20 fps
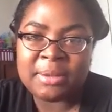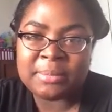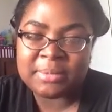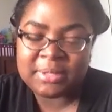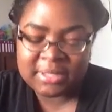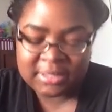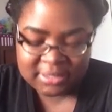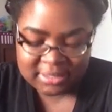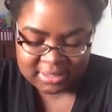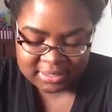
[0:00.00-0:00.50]

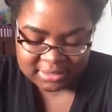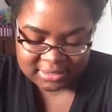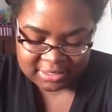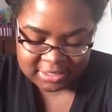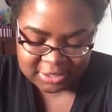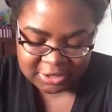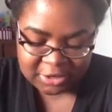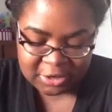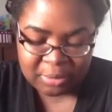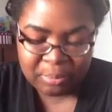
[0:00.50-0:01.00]
She's
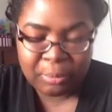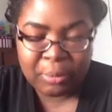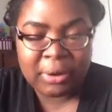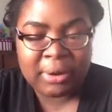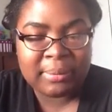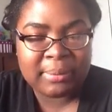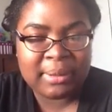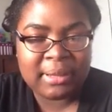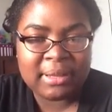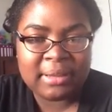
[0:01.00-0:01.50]
considered a
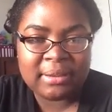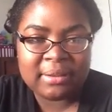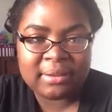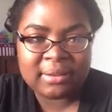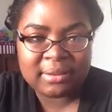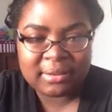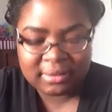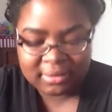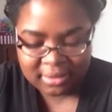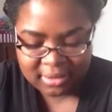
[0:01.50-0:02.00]
preemie,
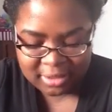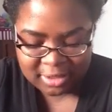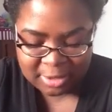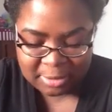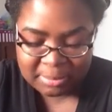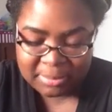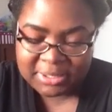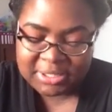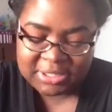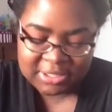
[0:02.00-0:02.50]

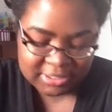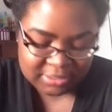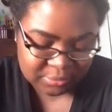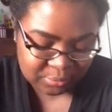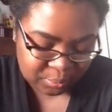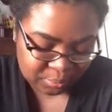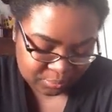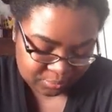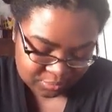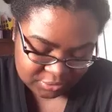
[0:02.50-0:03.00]
but she's
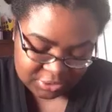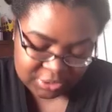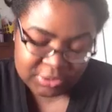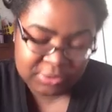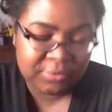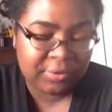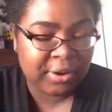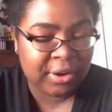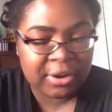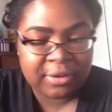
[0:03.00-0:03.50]

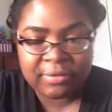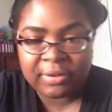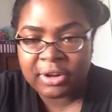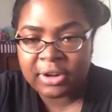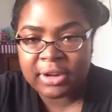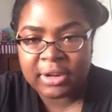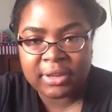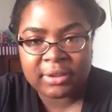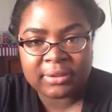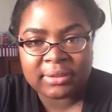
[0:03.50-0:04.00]
very,
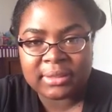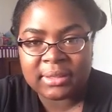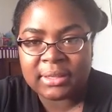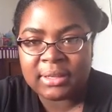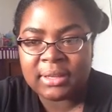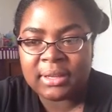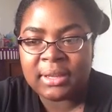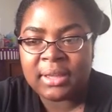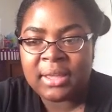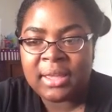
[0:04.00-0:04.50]
very
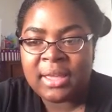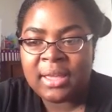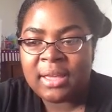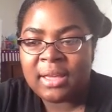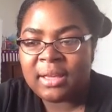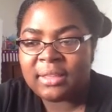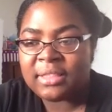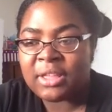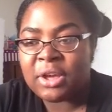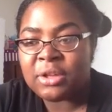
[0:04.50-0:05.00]
healthy.
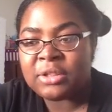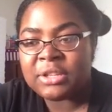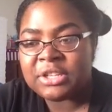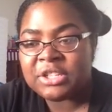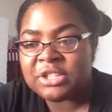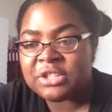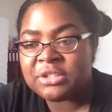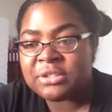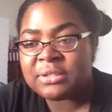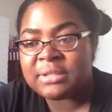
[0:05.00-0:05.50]
The only
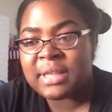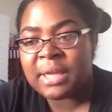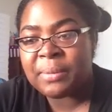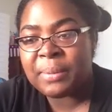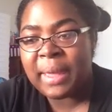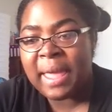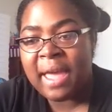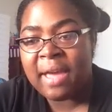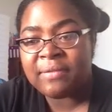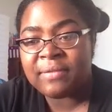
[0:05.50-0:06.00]
issues that
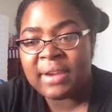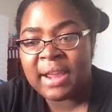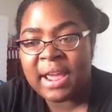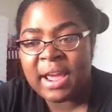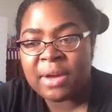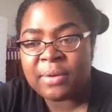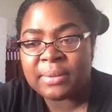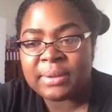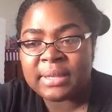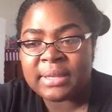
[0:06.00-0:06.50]
we have
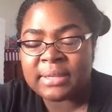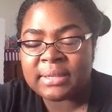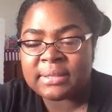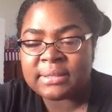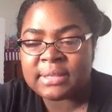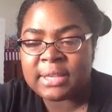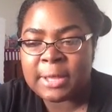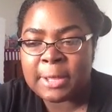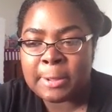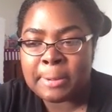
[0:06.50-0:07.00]
now
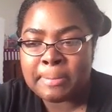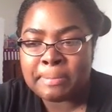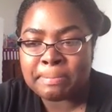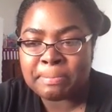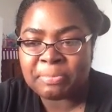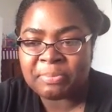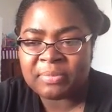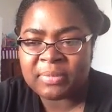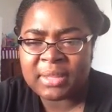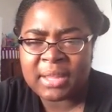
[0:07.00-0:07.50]
is
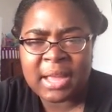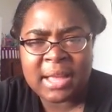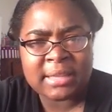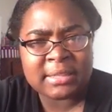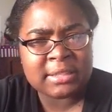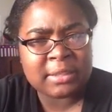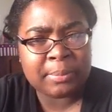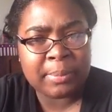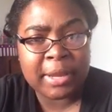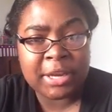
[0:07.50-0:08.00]

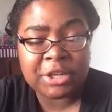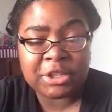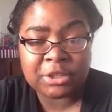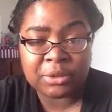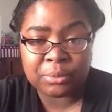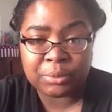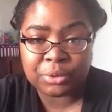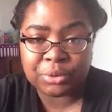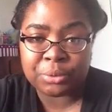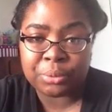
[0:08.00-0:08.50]

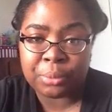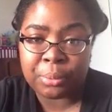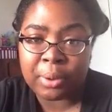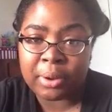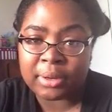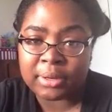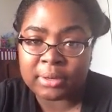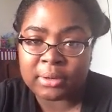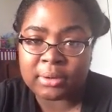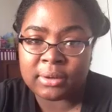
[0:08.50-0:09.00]
constipation, which we're
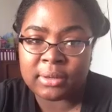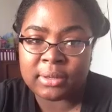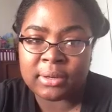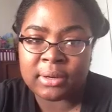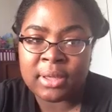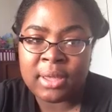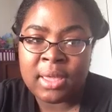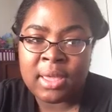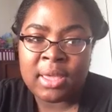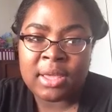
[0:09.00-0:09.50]
working on,
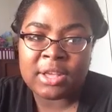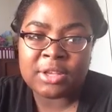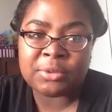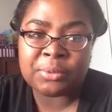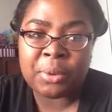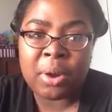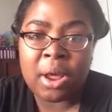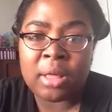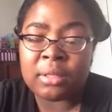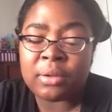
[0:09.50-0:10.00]
because
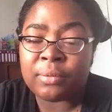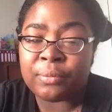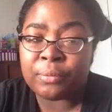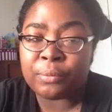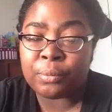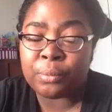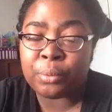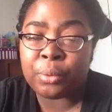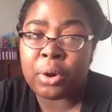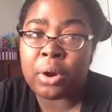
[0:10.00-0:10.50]

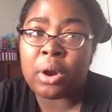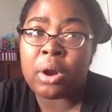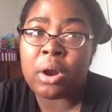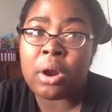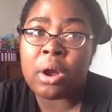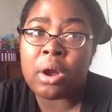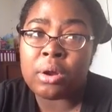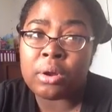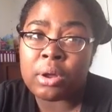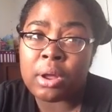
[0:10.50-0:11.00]

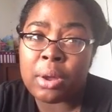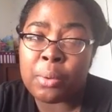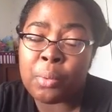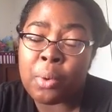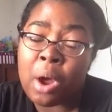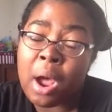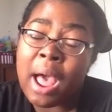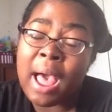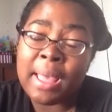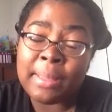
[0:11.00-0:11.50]

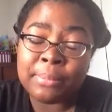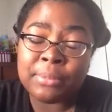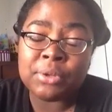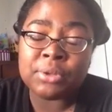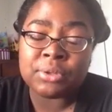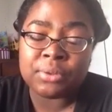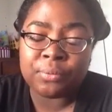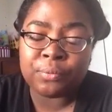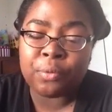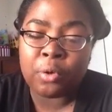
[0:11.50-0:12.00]
I'm
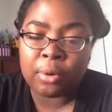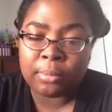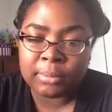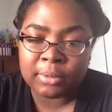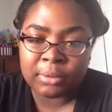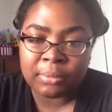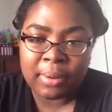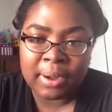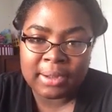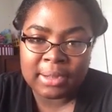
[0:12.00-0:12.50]
using
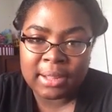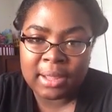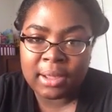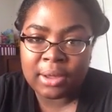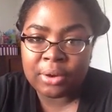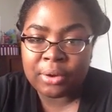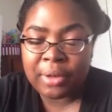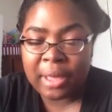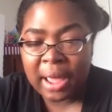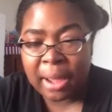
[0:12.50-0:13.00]
formula right
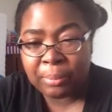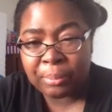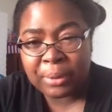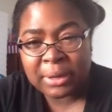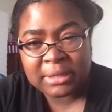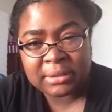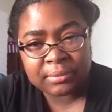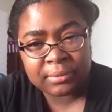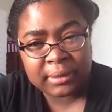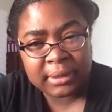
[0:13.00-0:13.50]
now. I
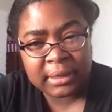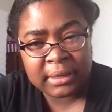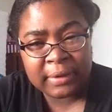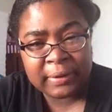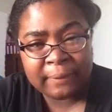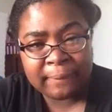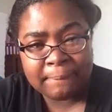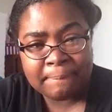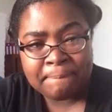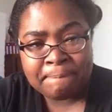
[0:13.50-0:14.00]
breastfeed,